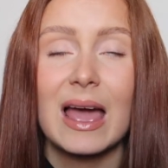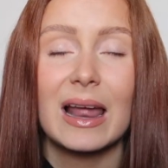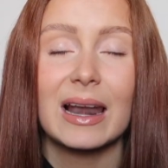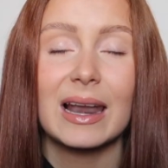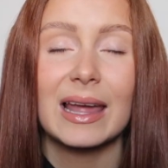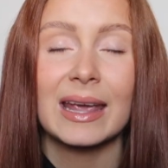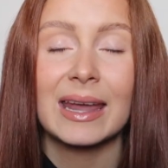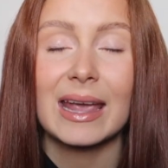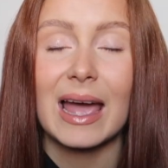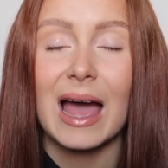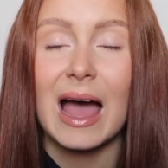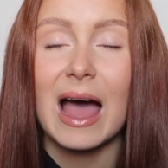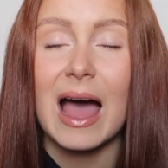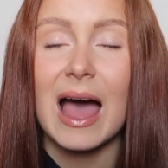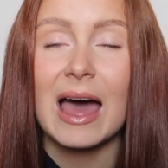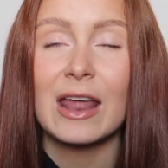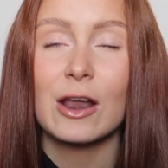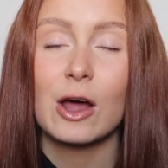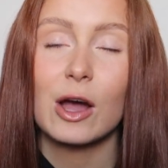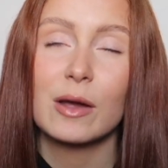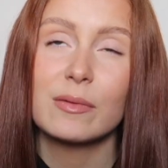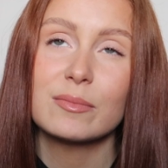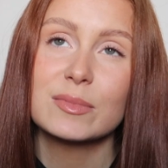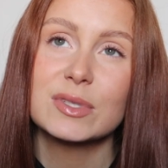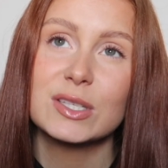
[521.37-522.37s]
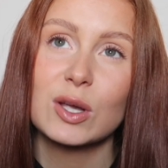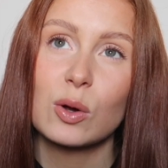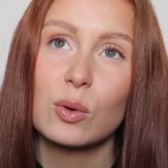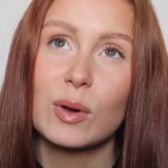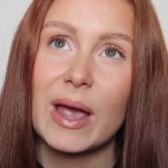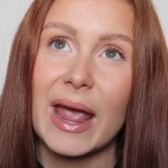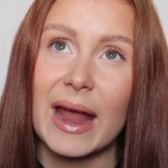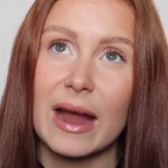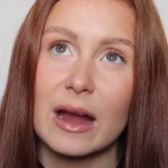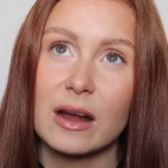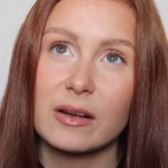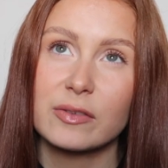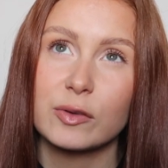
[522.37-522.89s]
Like, and I'm so
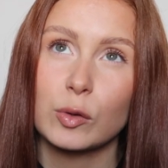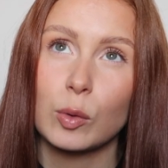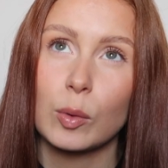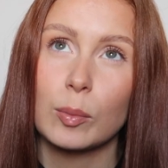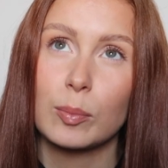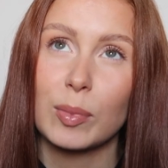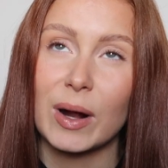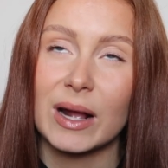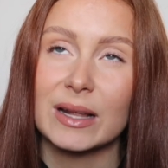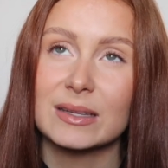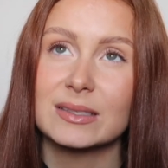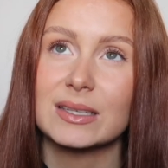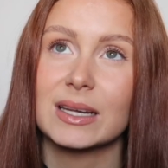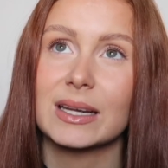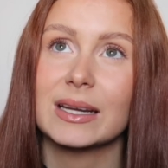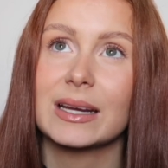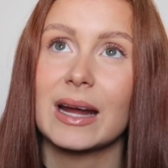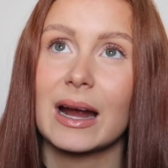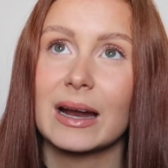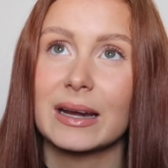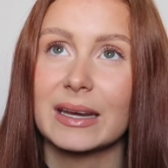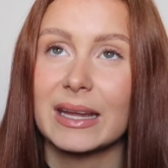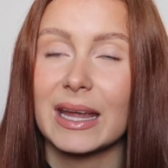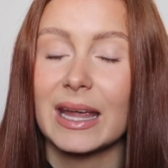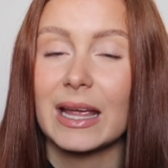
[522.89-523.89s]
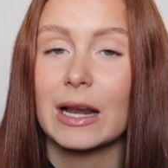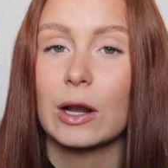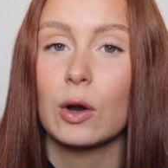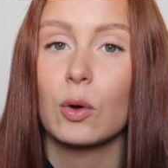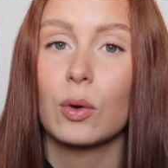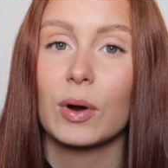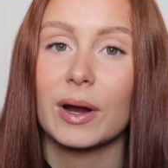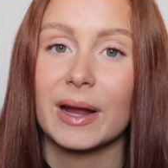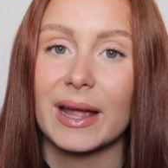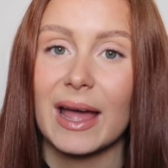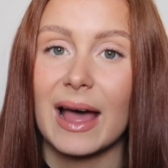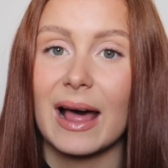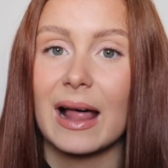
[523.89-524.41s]
careful with brands like Garnier,
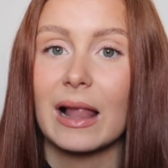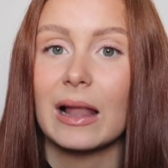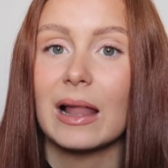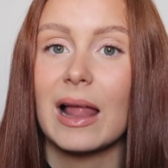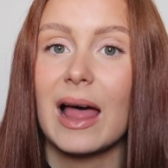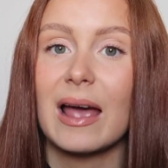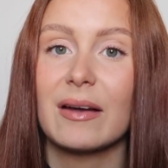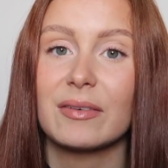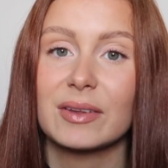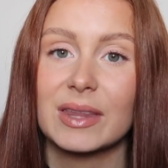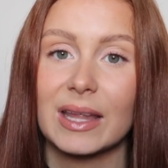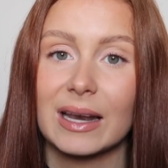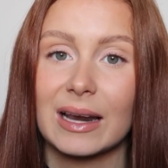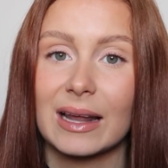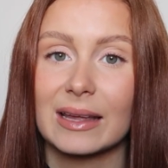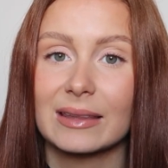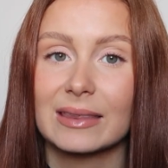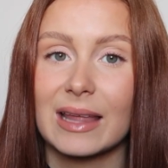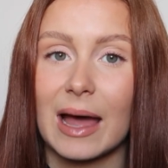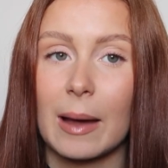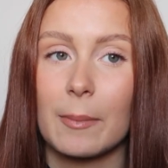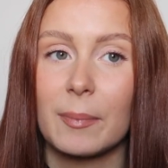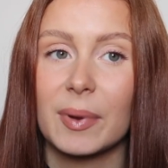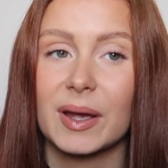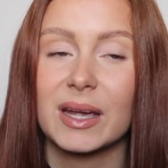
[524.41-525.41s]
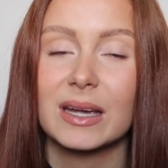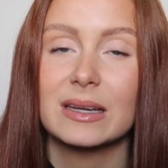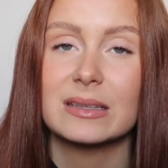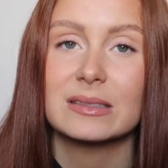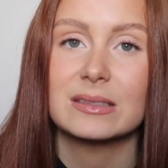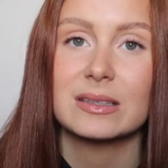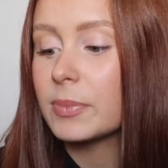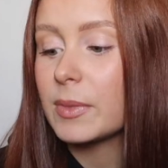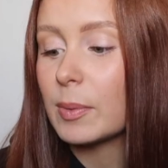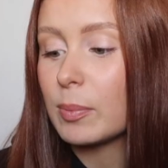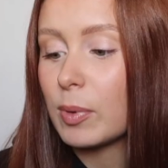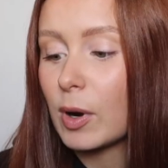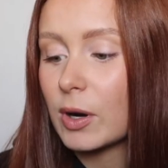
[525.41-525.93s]
L'Oreal, everything like that, because
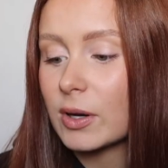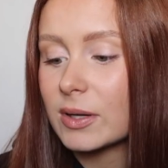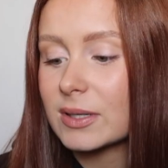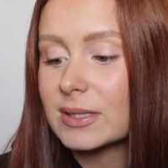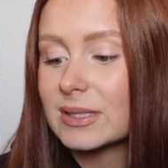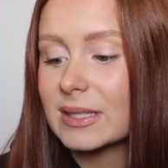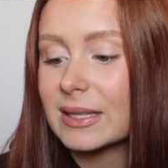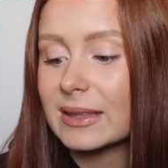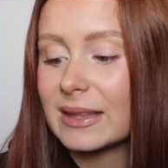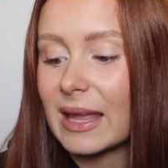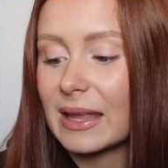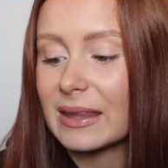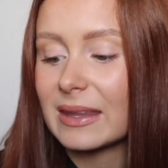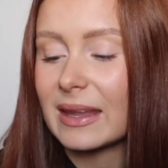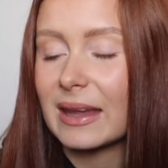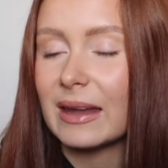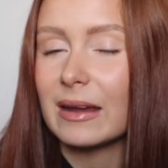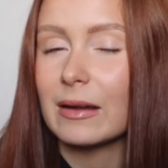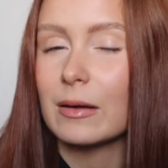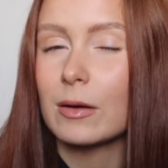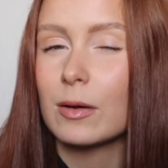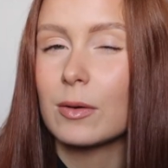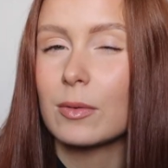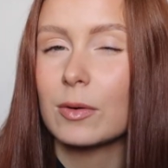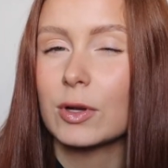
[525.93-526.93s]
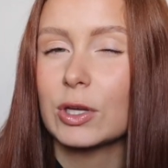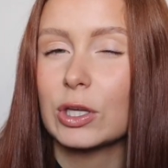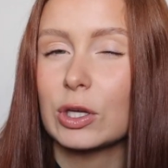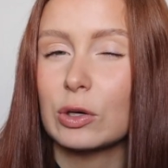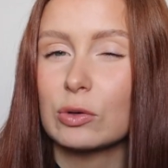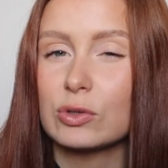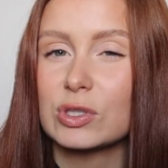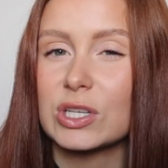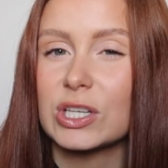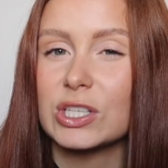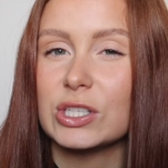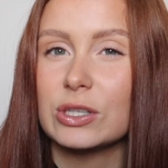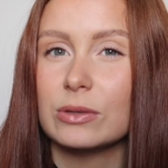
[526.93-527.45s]
the products that they
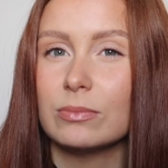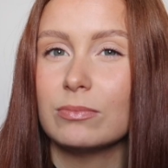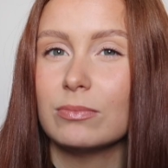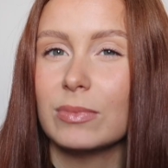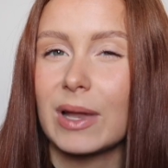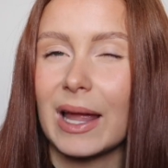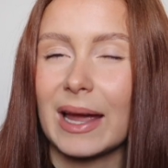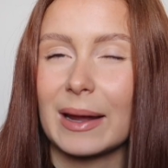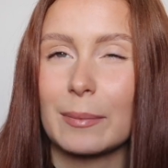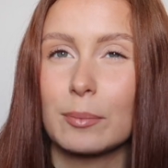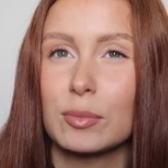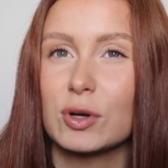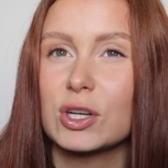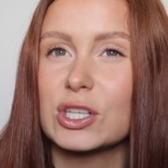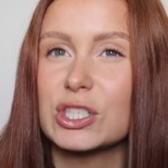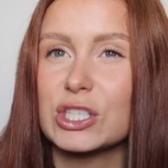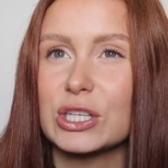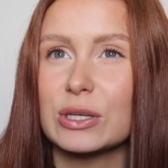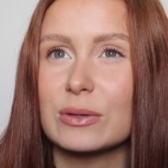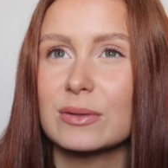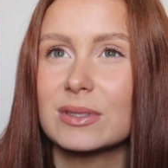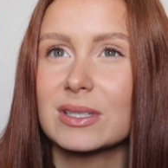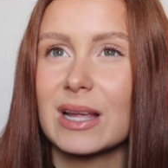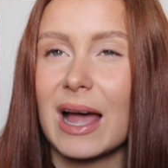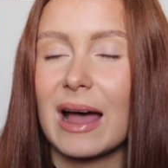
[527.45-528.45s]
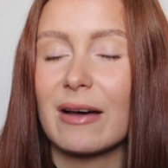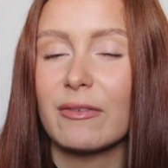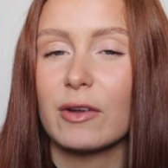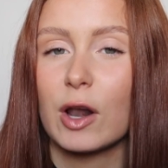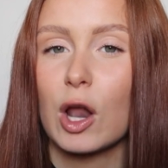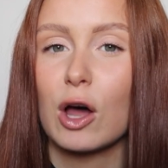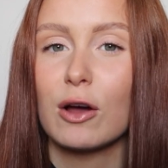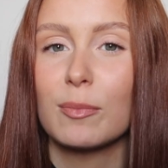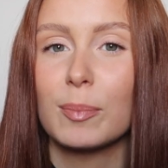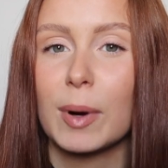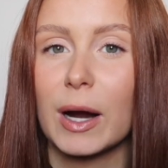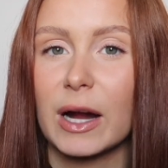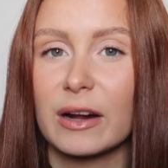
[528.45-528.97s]
usually like produce have a
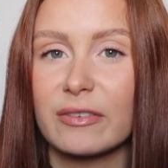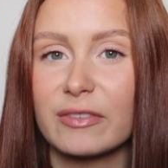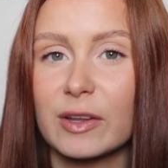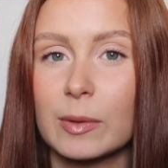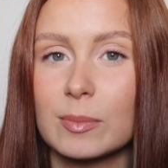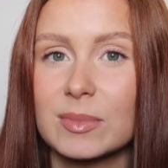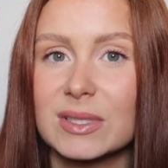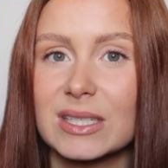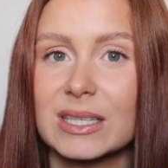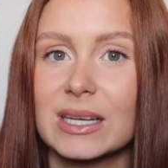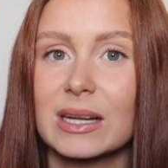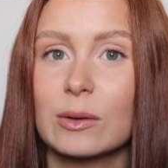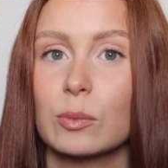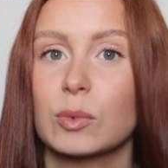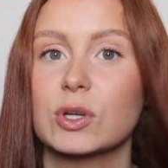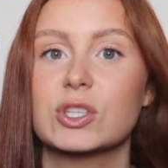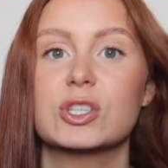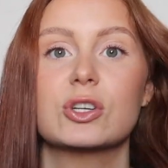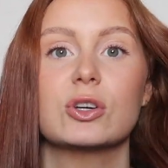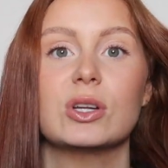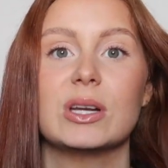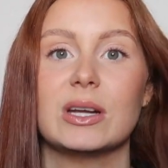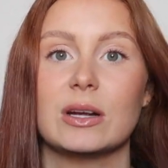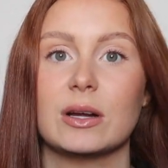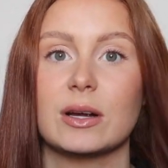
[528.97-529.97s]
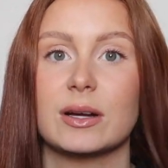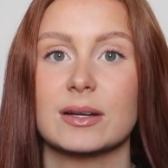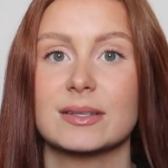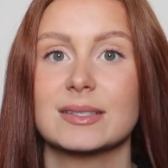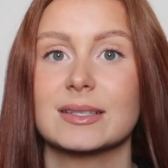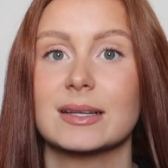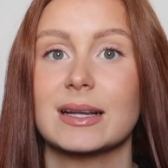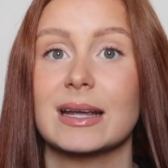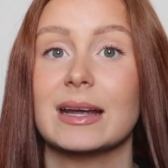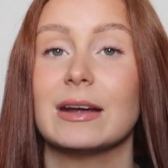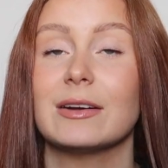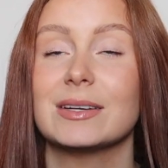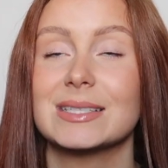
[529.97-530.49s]
lot of perfumes in it, which could ir
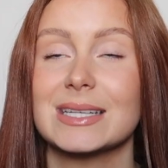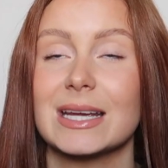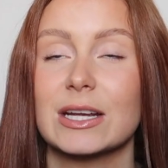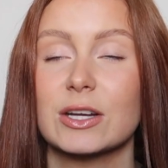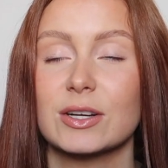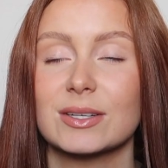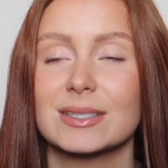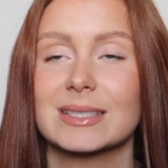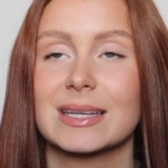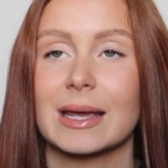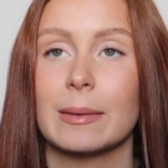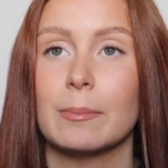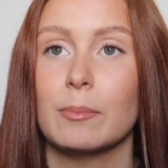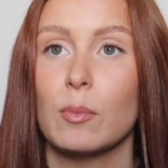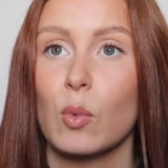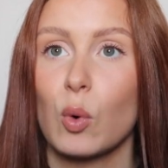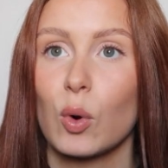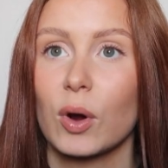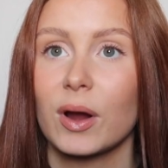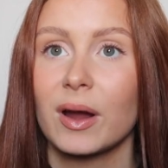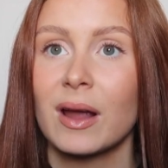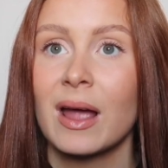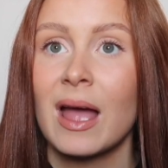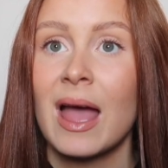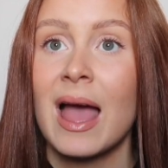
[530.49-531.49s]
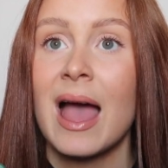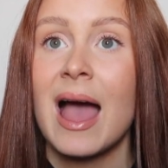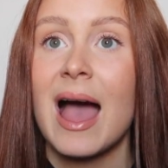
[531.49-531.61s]
irritate your skin more.